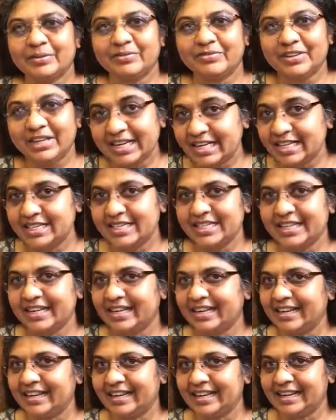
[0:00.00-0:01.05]

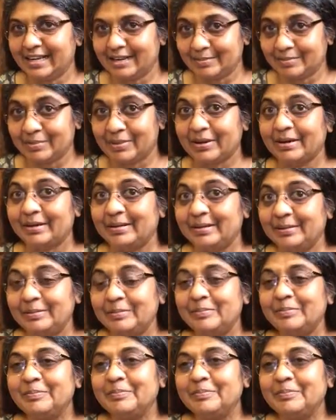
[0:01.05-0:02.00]
finishing in Nepal,